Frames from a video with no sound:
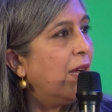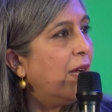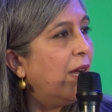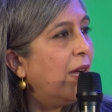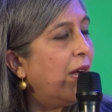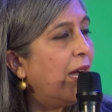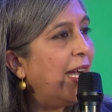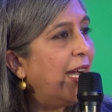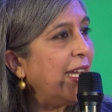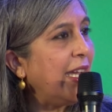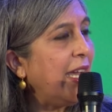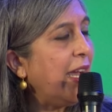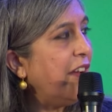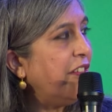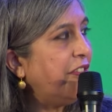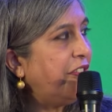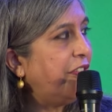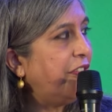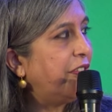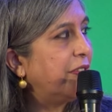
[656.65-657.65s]
I have,
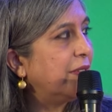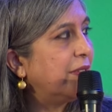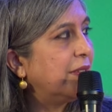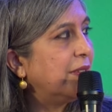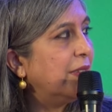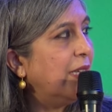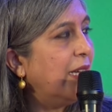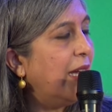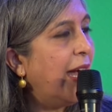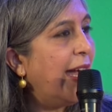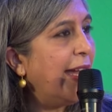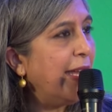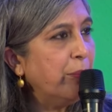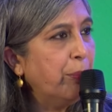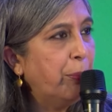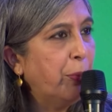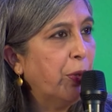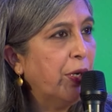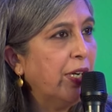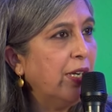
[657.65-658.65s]
I am
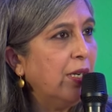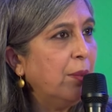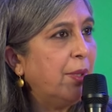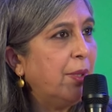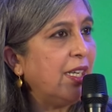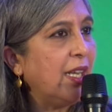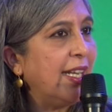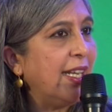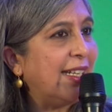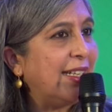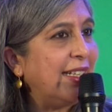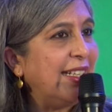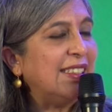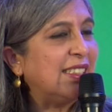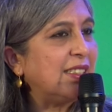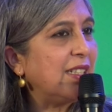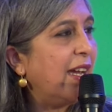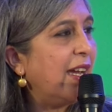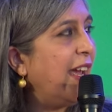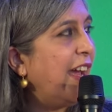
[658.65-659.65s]
poor, but at least
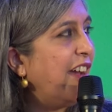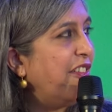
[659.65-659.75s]
I have my